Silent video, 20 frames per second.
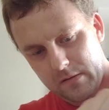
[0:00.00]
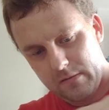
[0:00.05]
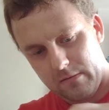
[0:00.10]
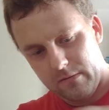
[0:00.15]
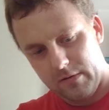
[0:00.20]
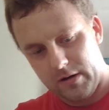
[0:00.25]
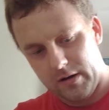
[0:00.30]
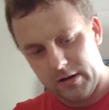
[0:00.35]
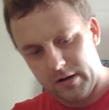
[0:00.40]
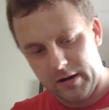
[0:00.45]

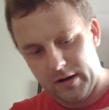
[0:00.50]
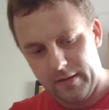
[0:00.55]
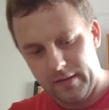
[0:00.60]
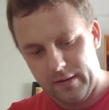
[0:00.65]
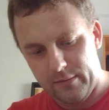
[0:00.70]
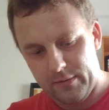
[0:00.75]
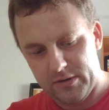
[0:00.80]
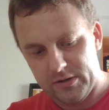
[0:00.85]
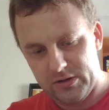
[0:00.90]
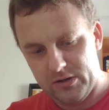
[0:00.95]
Right, okay,
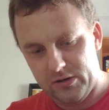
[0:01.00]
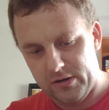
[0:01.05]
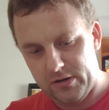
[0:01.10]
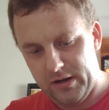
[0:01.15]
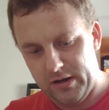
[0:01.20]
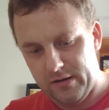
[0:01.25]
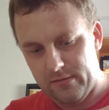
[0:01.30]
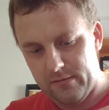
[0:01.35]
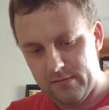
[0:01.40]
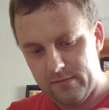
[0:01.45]
that one's gone
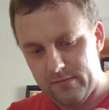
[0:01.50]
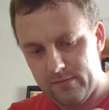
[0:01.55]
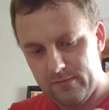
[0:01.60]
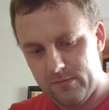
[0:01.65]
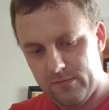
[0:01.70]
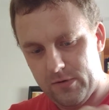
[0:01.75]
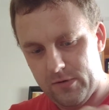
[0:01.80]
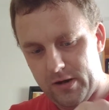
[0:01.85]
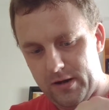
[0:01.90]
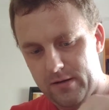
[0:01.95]
now.
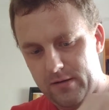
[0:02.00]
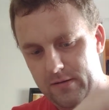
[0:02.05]
Right.